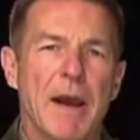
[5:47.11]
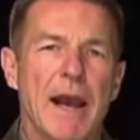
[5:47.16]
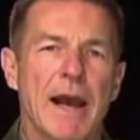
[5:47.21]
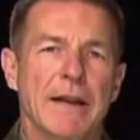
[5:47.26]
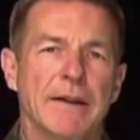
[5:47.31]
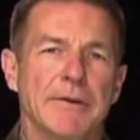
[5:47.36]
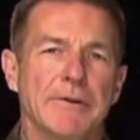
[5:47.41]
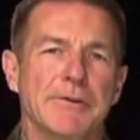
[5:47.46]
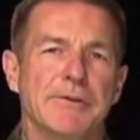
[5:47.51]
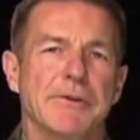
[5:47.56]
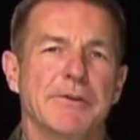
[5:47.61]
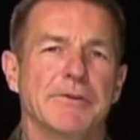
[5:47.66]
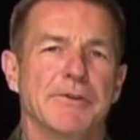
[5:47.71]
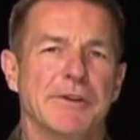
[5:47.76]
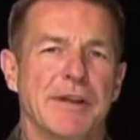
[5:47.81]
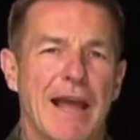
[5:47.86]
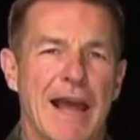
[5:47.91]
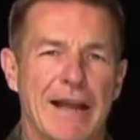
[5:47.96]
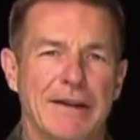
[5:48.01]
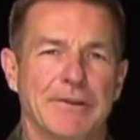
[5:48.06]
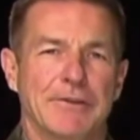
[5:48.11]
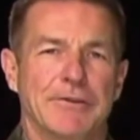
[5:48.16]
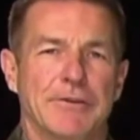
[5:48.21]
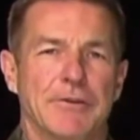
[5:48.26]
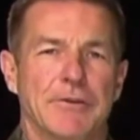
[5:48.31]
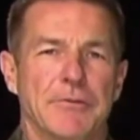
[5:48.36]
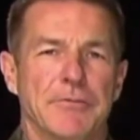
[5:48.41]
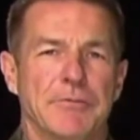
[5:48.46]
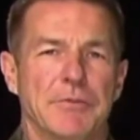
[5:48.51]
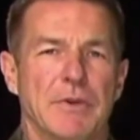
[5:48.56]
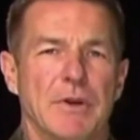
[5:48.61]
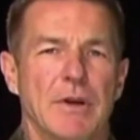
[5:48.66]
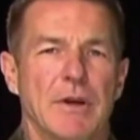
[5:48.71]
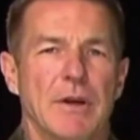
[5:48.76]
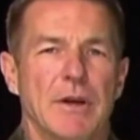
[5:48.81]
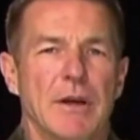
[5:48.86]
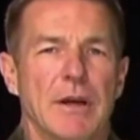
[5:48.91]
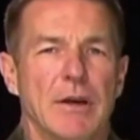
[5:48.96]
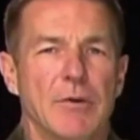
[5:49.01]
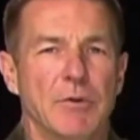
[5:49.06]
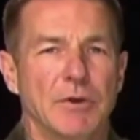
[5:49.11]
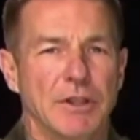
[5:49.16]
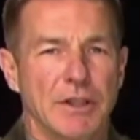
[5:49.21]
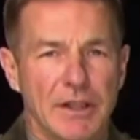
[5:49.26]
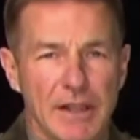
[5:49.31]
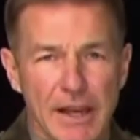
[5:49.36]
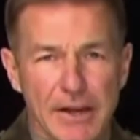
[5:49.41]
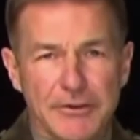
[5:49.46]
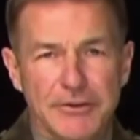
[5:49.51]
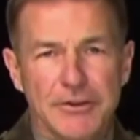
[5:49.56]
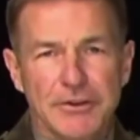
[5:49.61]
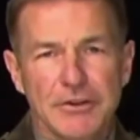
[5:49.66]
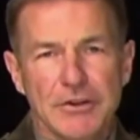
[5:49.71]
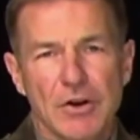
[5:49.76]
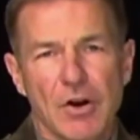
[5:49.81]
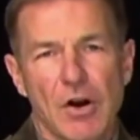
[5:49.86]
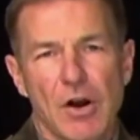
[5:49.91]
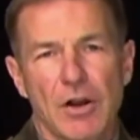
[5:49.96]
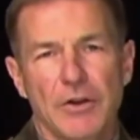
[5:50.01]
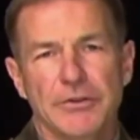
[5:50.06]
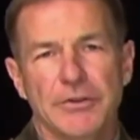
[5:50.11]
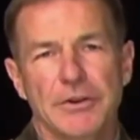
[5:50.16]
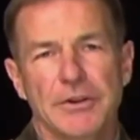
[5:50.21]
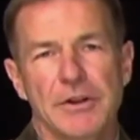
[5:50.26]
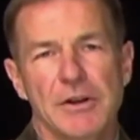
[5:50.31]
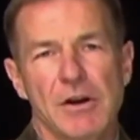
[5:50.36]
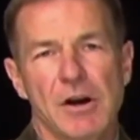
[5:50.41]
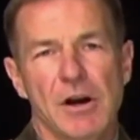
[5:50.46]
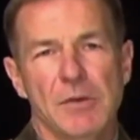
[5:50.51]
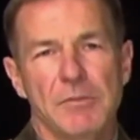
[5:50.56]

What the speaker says: matters is an attitude. And when the nation calls on the